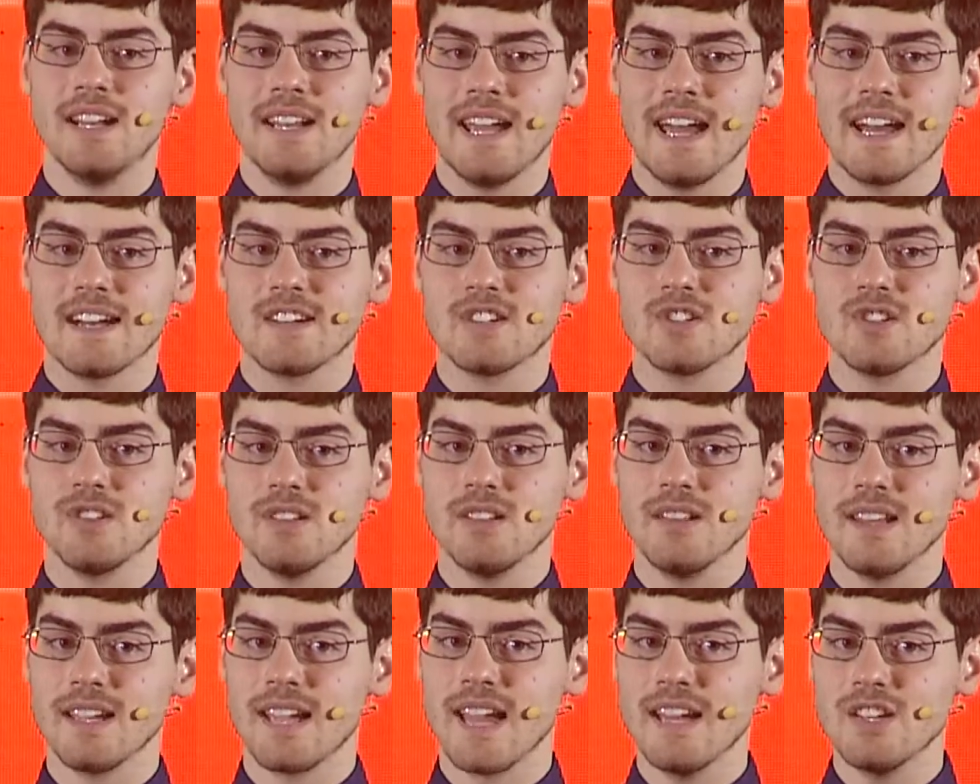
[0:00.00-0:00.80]
actually.
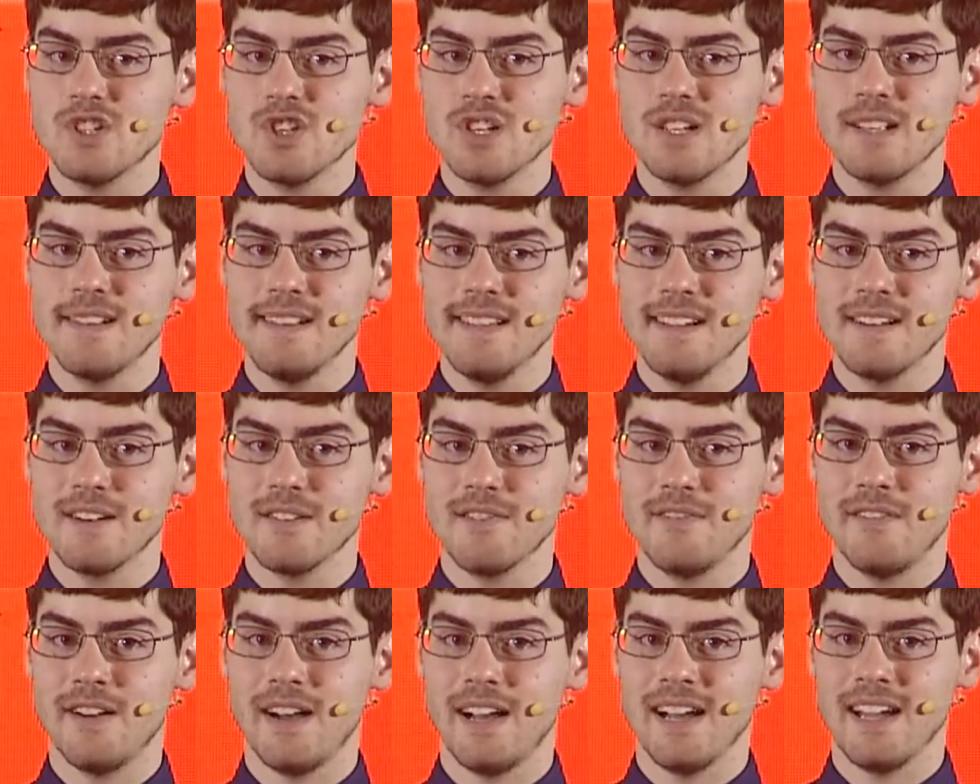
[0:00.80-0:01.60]
Like, I should
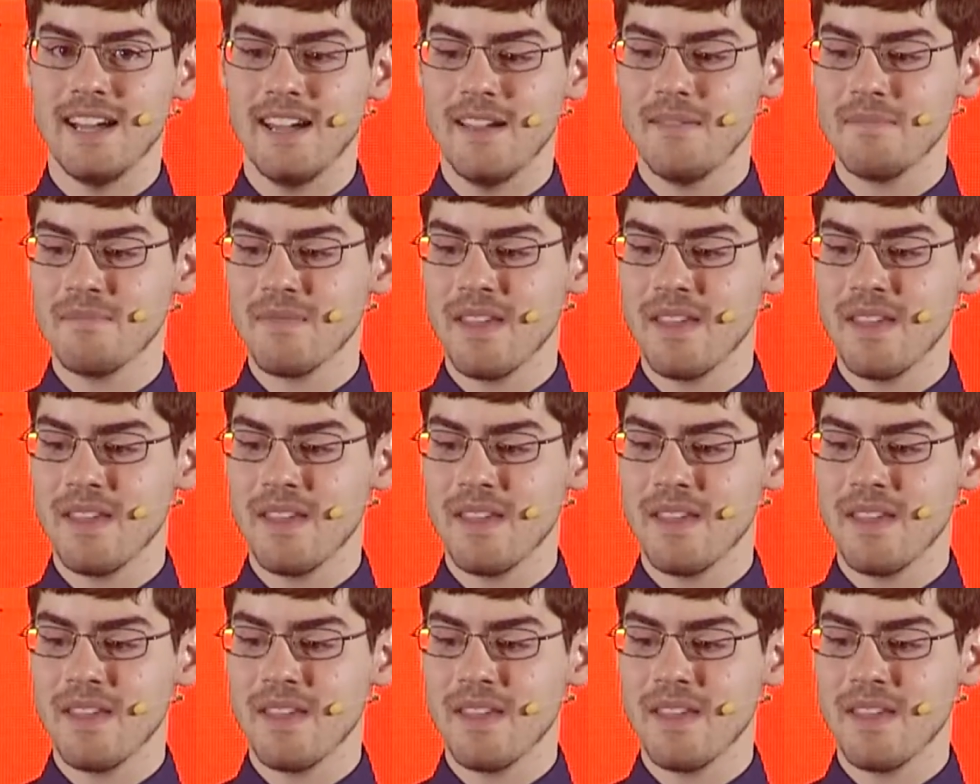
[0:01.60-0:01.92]
clarify.